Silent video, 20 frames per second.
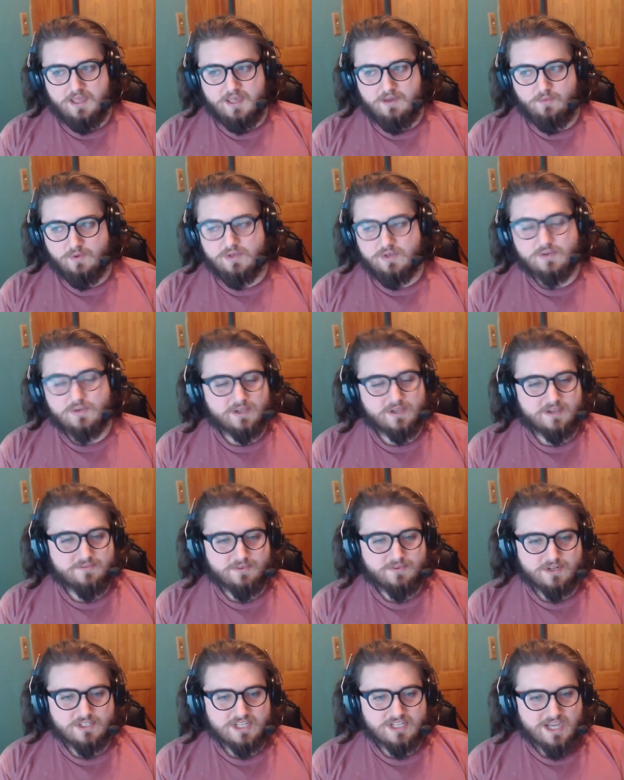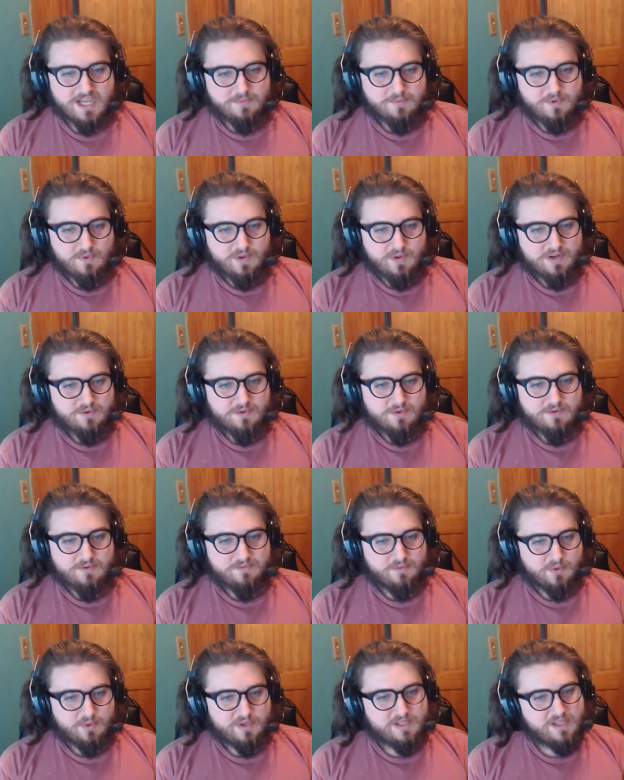when you're looking for a job, you want to
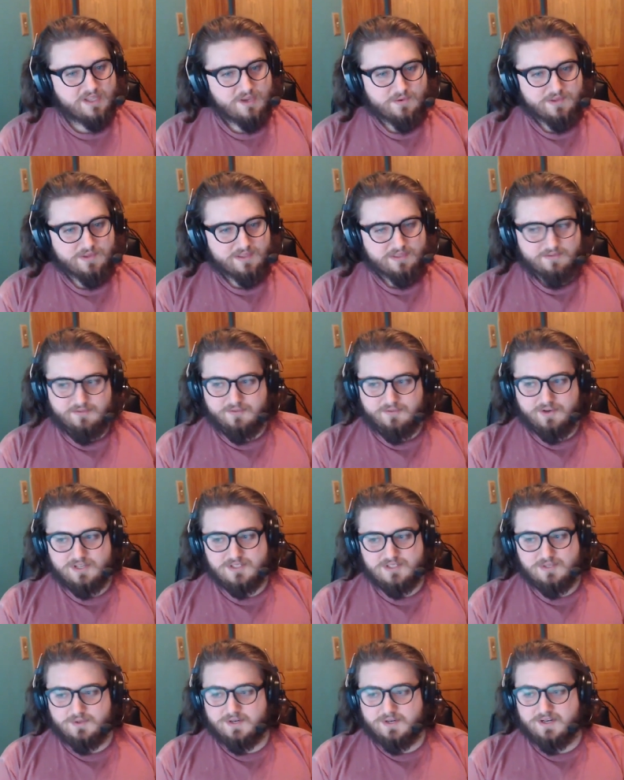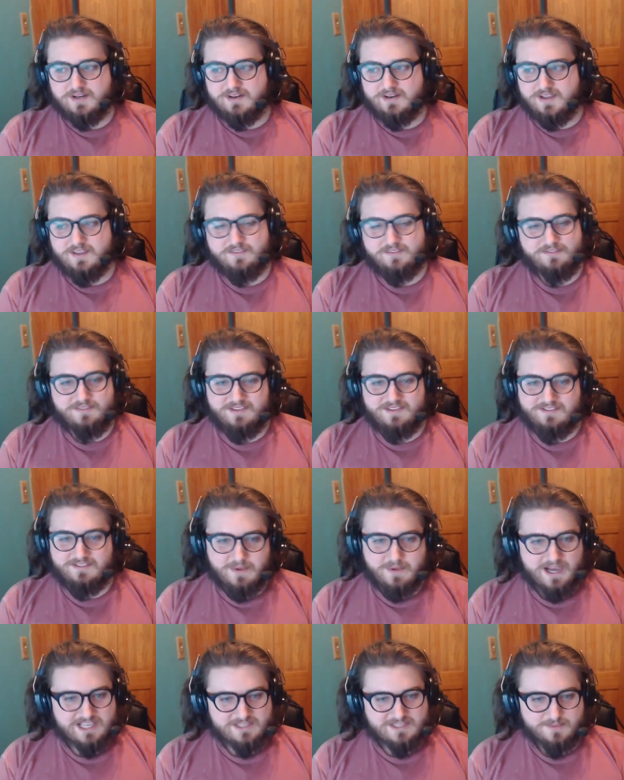avoid going in the front door if if
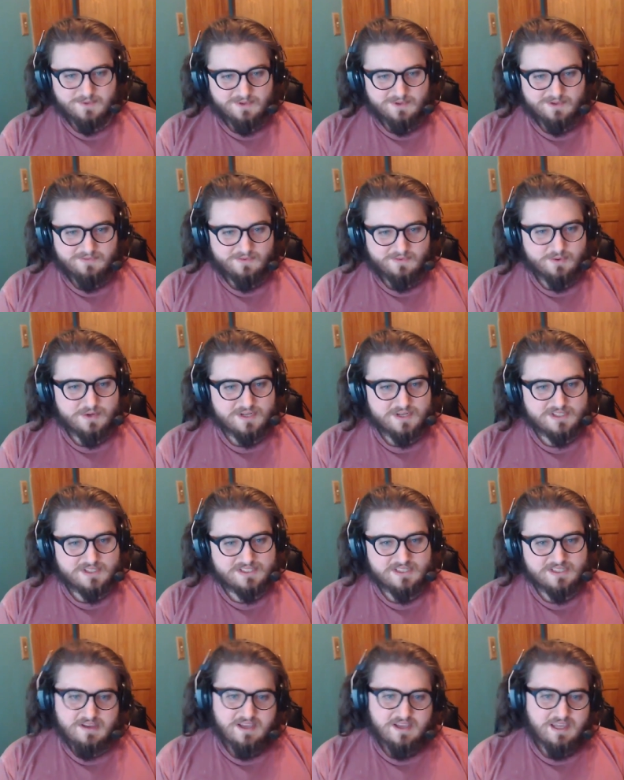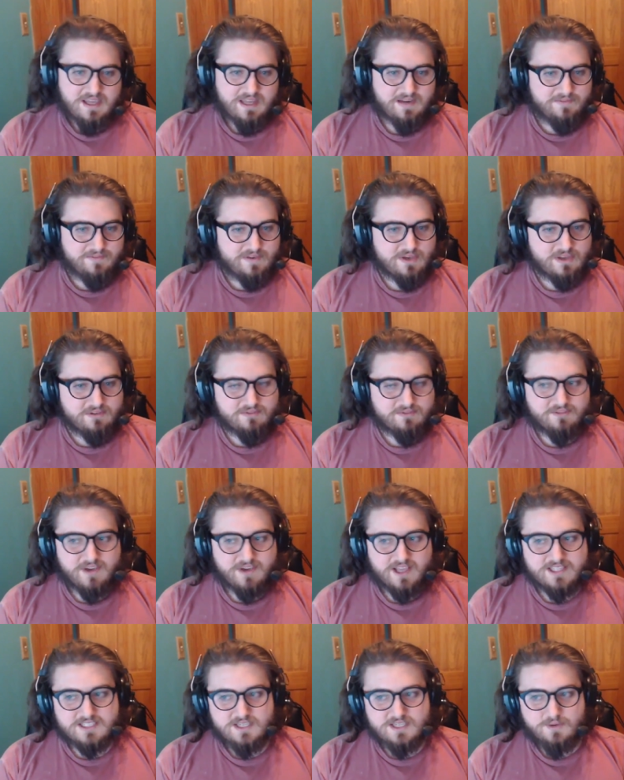possible, of course. And if you can
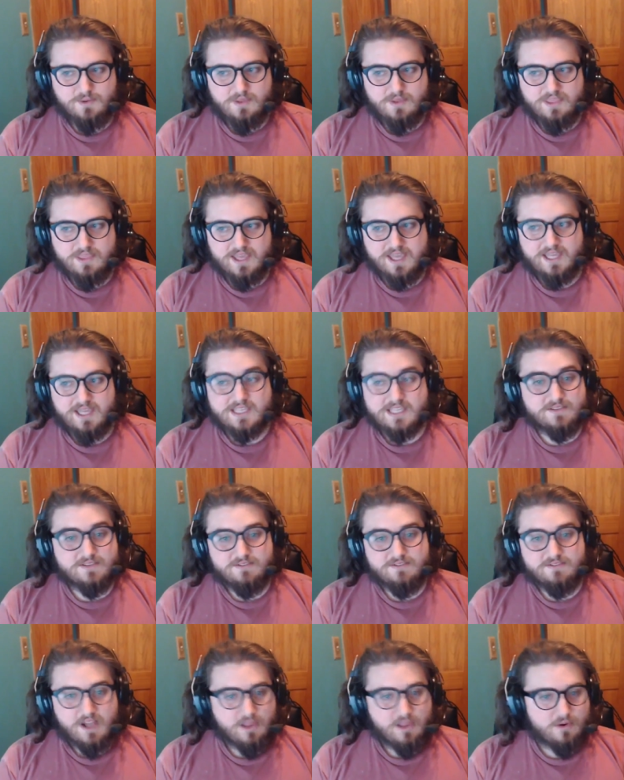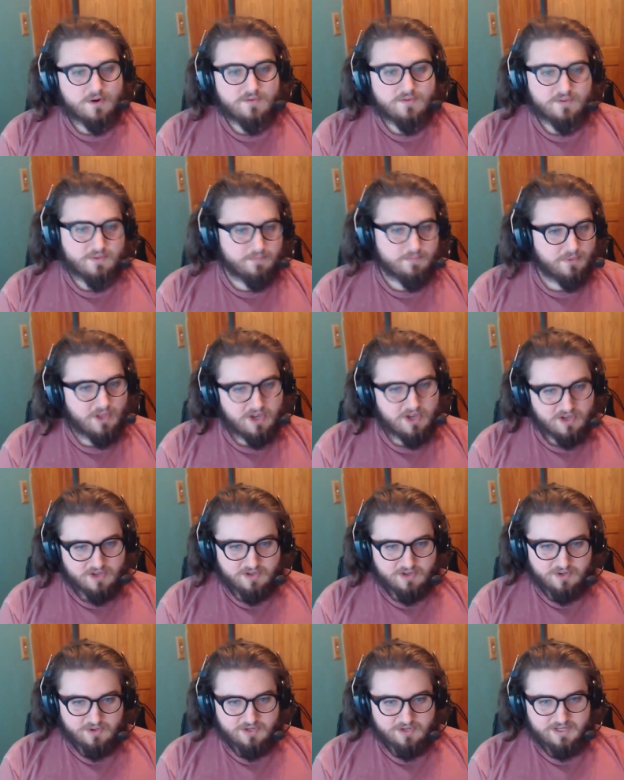find someone that is a follower of your
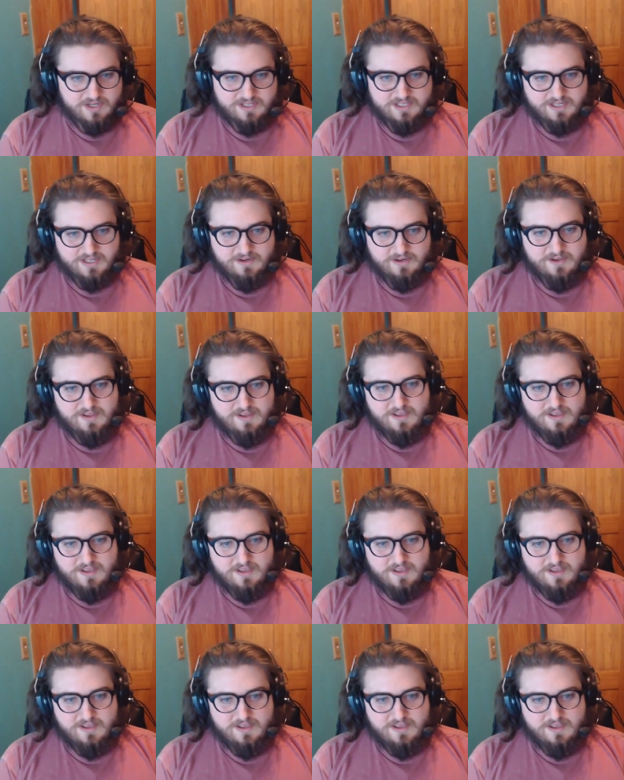blog, or you know,